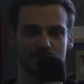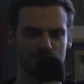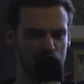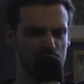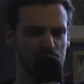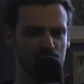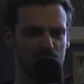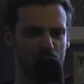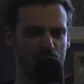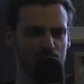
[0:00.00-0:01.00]
Take in
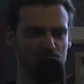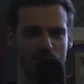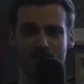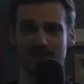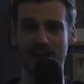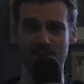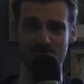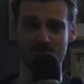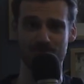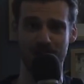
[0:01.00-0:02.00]
your old car and get
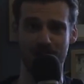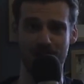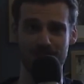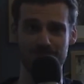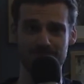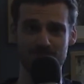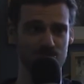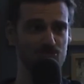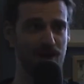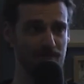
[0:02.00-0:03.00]
new car.
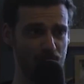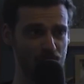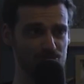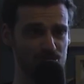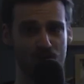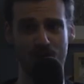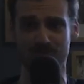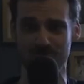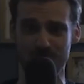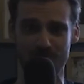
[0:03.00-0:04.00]
Scrap old car,
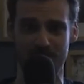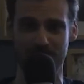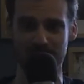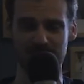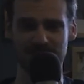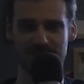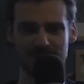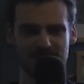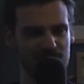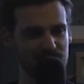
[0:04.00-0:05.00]
new car. you
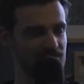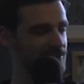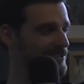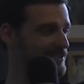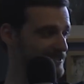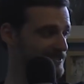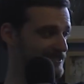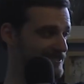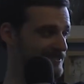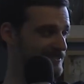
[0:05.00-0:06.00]
know that
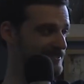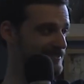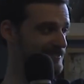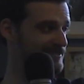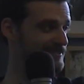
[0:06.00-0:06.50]
BMW my dad had.